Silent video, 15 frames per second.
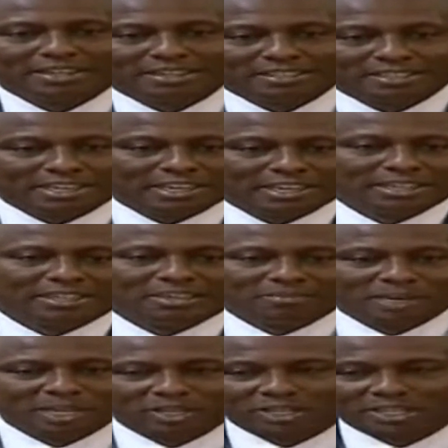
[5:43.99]
as the leader
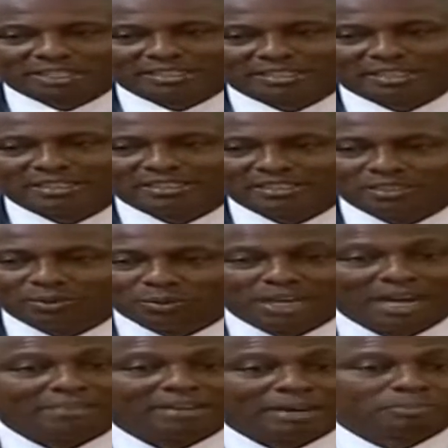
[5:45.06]
of minority says,
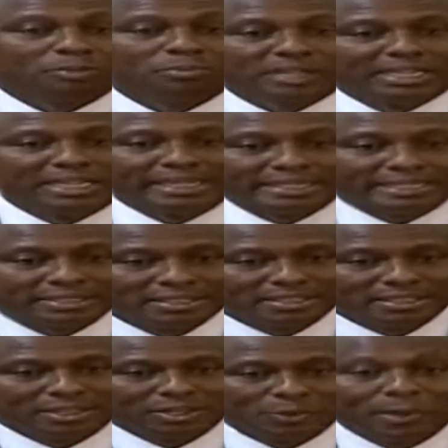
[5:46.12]
we have up to midnight.
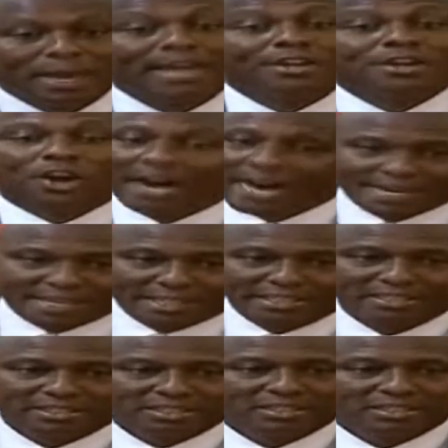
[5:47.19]
We are in no hurry.
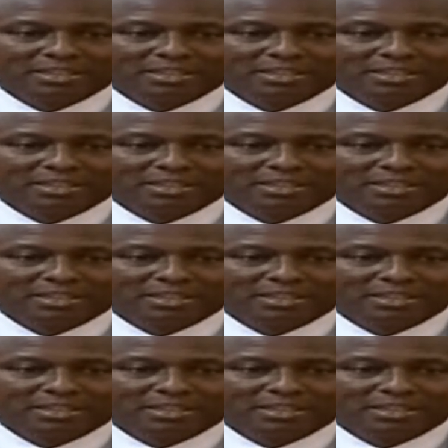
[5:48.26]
